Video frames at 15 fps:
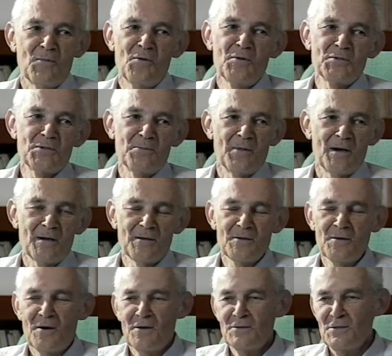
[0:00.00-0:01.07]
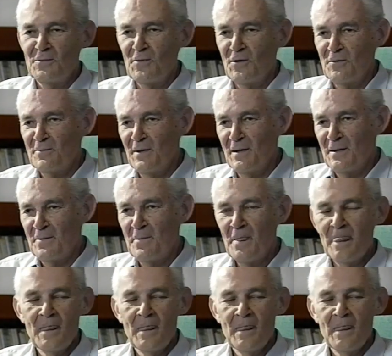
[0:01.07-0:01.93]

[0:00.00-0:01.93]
Only Jamaica talks about mine.